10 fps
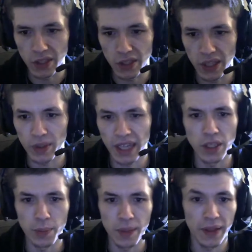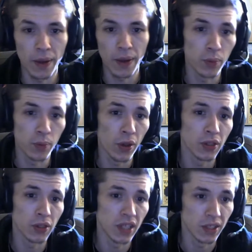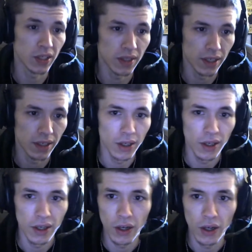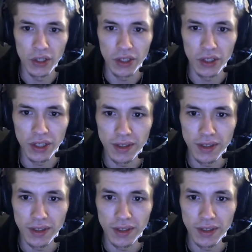that's what that was a bit. That was one of those things right there, originally.